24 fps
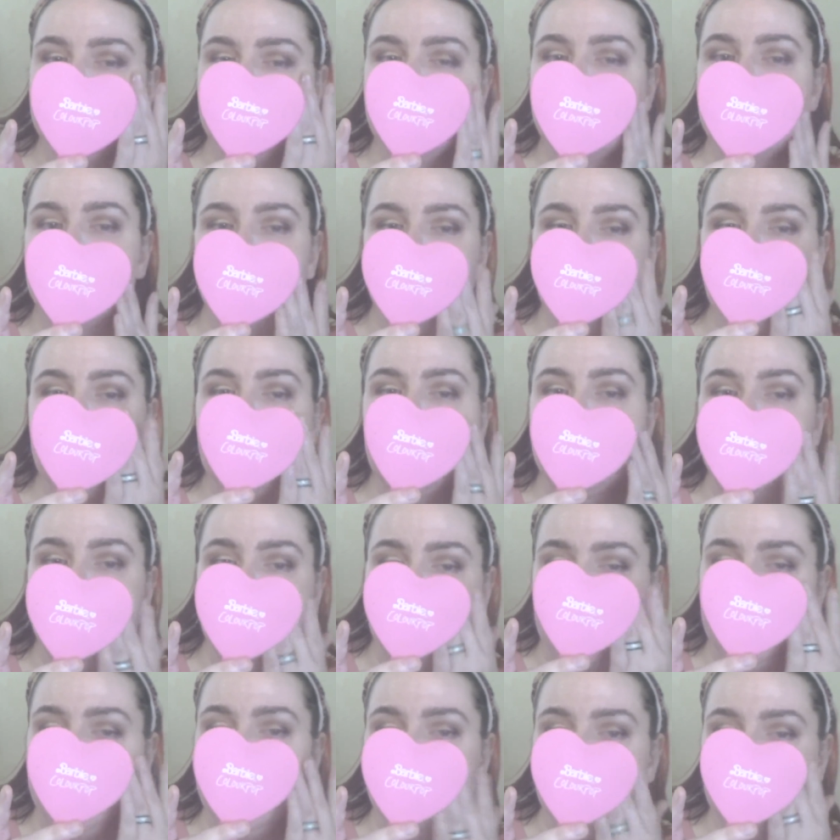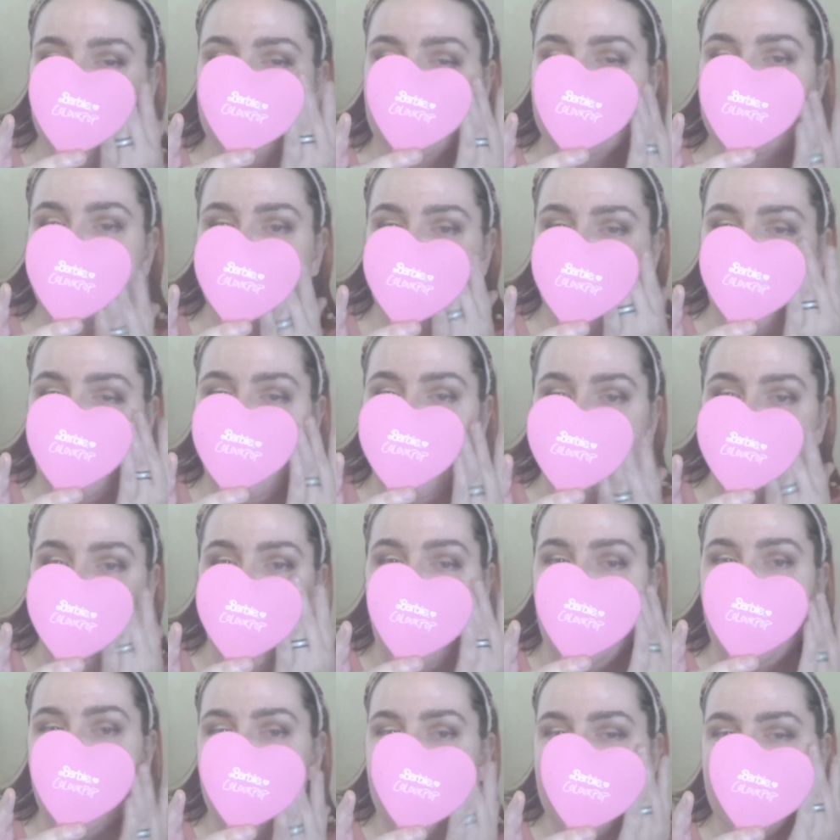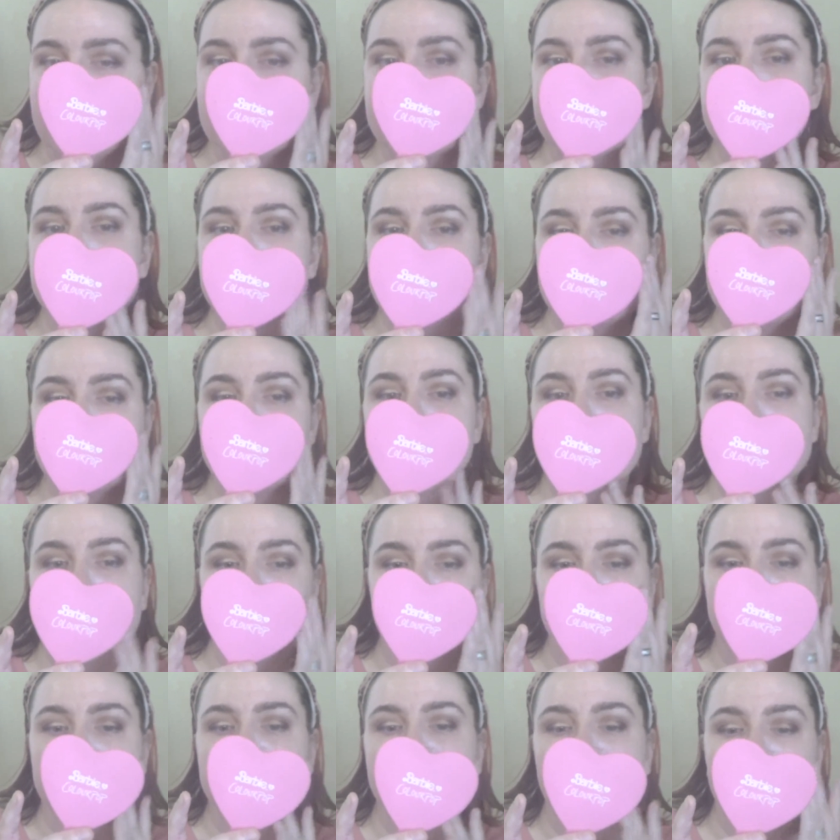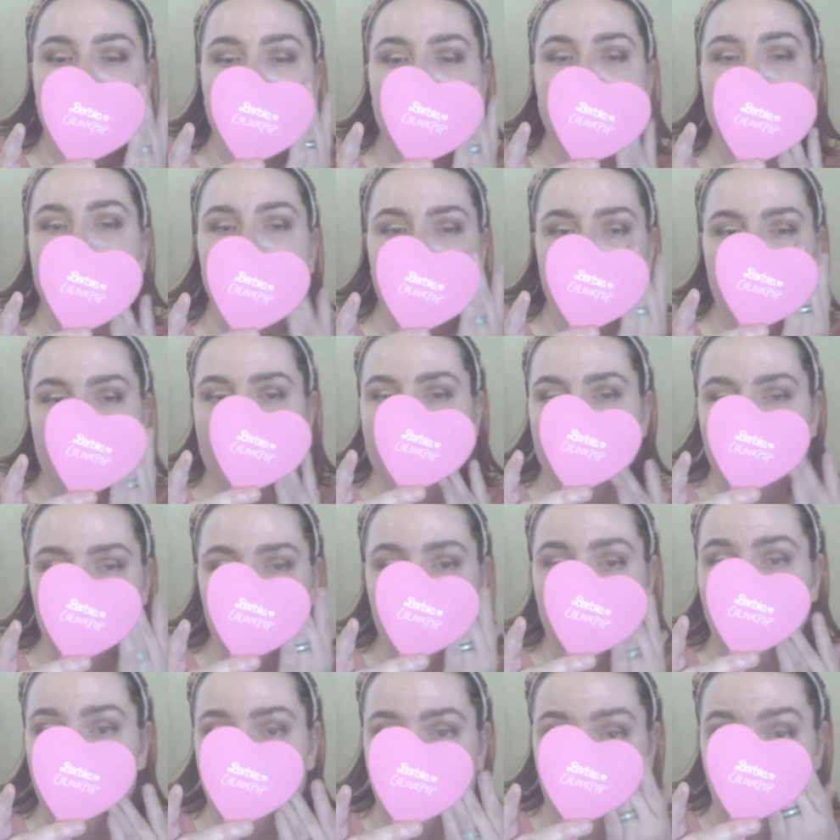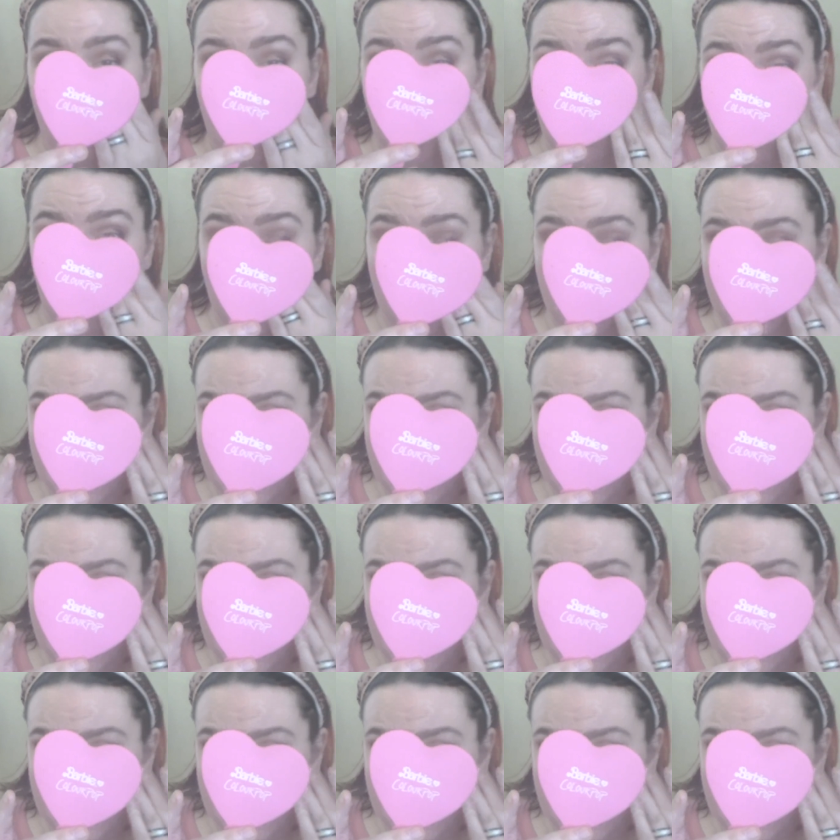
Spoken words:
same place. Make sure I have it everywhere.